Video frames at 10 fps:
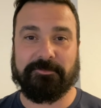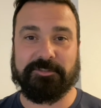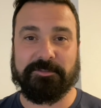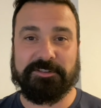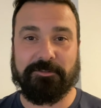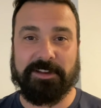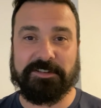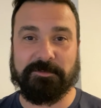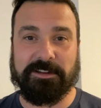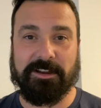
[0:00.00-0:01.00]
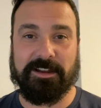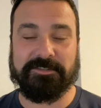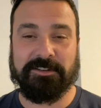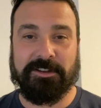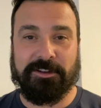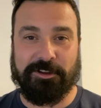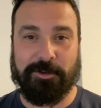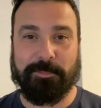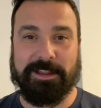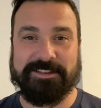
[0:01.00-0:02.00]
So until next week, guys,
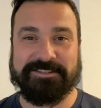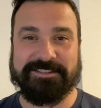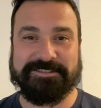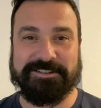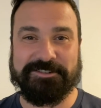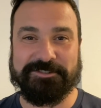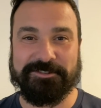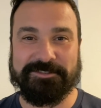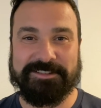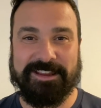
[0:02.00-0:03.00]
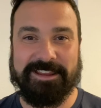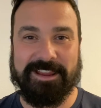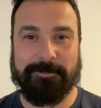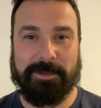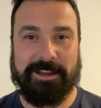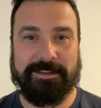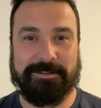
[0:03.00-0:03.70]
God bless and see you soon. Take care. Bye.